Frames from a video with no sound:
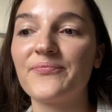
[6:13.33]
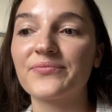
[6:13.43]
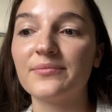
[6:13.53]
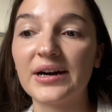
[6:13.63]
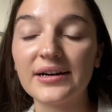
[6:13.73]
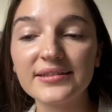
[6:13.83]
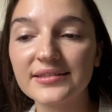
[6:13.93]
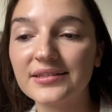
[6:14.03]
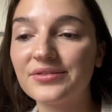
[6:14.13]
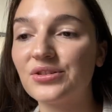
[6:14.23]
But
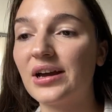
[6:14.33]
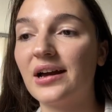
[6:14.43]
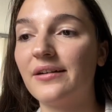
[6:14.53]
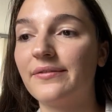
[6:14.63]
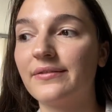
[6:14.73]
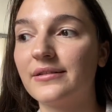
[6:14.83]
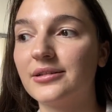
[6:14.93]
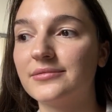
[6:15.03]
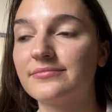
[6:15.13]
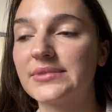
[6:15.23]
if you have
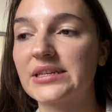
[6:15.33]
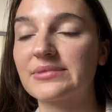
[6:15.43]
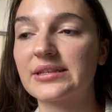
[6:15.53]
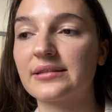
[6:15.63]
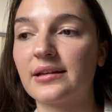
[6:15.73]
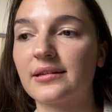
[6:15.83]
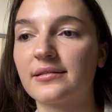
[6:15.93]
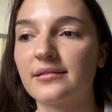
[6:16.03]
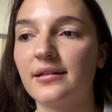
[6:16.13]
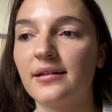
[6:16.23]
something like
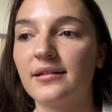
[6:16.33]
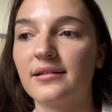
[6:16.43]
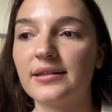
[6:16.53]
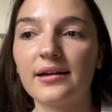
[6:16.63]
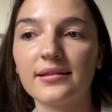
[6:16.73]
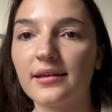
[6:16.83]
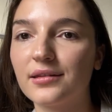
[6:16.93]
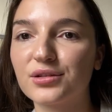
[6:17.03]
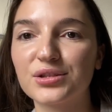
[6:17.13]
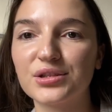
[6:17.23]
a 9
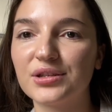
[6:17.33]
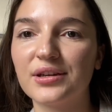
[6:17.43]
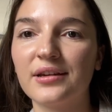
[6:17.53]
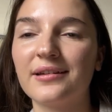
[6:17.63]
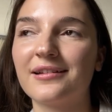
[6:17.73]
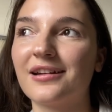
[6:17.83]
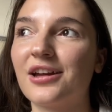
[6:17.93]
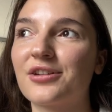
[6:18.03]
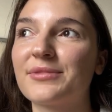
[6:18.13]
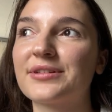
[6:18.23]
energy, a
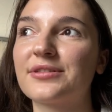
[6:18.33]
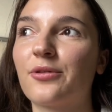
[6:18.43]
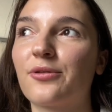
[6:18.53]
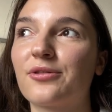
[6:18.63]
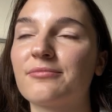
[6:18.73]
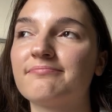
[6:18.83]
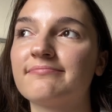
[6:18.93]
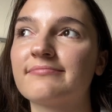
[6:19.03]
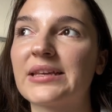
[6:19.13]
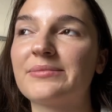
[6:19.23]
hermit, or
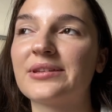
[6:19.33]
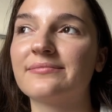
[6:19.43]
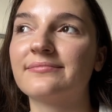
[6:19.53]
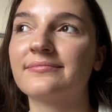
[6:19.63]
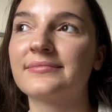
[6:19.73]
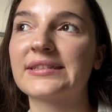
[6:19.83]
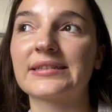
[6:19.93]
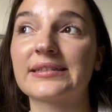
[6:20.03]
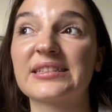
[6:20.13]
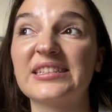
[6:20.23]
maybe
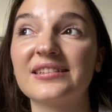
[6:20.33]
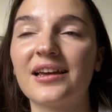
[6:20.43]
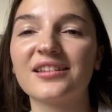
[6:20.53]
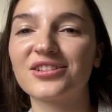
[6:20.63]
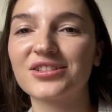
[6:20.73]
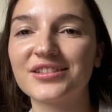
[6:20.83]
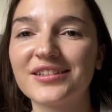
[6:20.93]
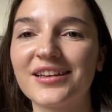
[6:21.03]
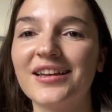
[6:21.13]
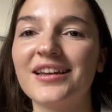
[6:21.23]
16
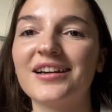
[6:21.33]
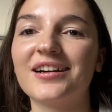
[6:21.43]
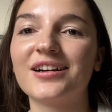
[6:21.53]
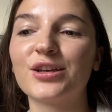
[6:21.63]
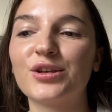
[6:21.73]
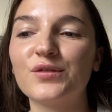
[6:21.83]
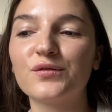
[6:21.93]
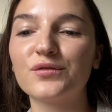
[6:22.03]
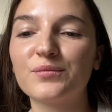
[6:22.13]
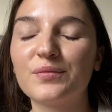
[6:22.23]
energy, you
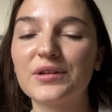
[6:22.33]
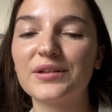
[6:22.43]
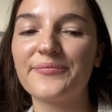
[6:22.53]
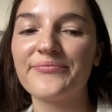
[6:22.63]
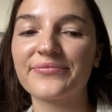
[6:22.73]
could be